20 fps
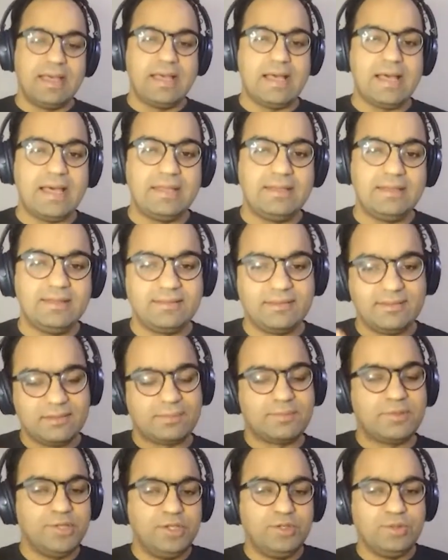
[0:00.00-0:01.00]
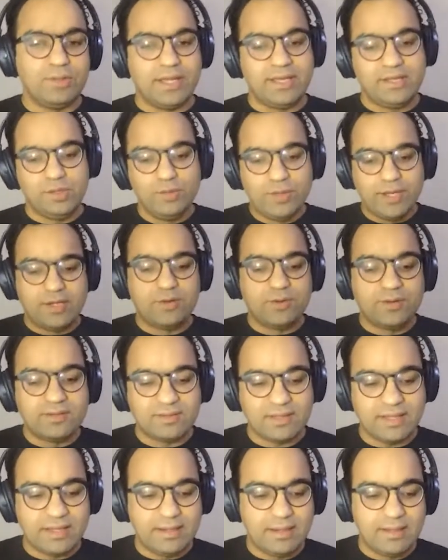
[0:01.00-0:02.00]
And this is up to you. Like you get to
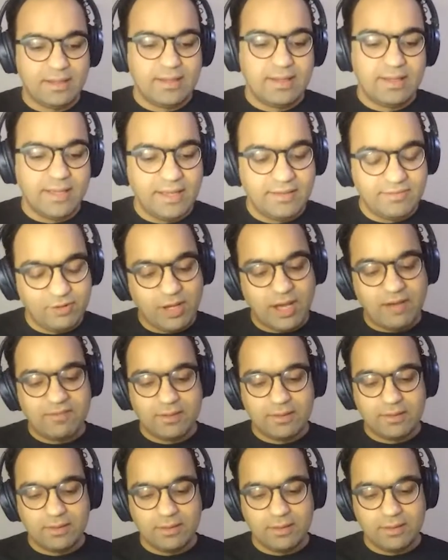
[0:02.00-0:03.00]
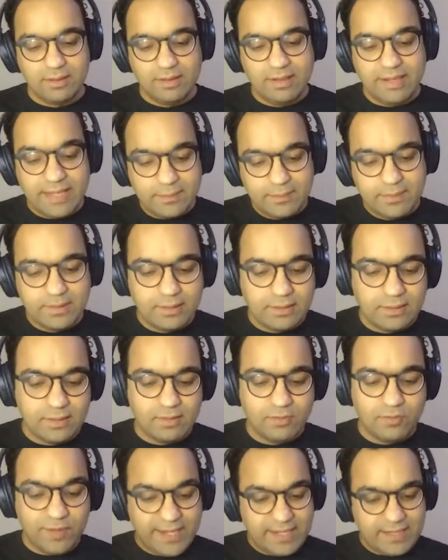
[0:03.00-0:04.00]
decide if you have a label
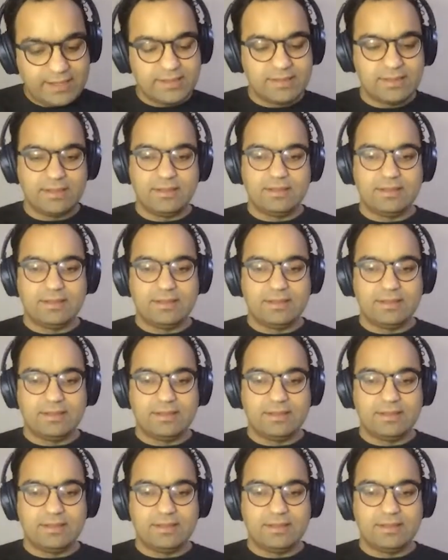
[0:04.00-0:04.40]
weight,